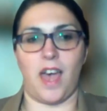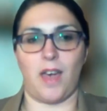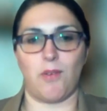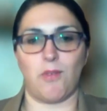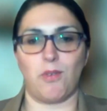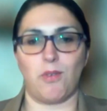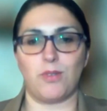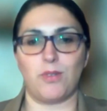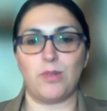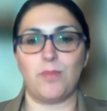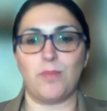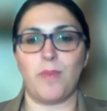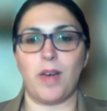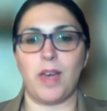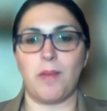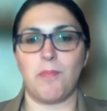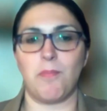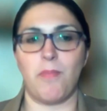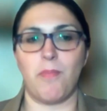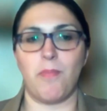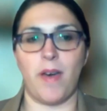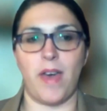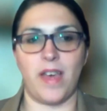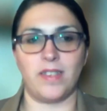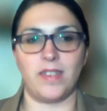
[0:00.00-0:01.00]
I will do my
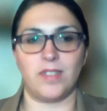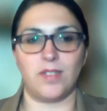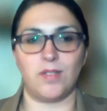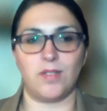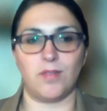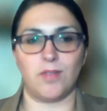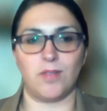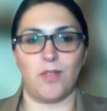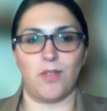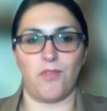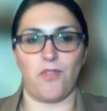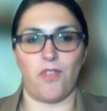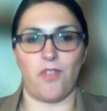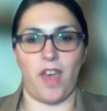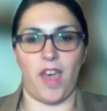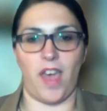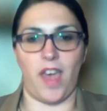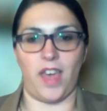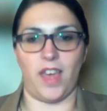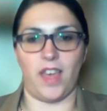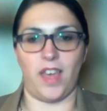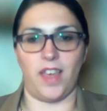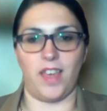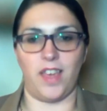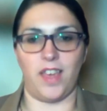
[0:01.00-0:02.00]
best to
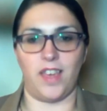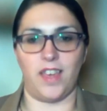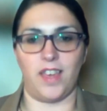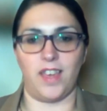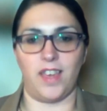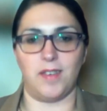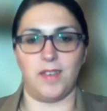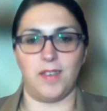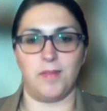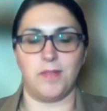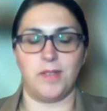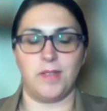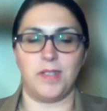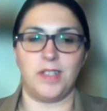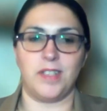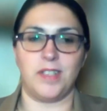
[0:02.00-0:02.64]
convey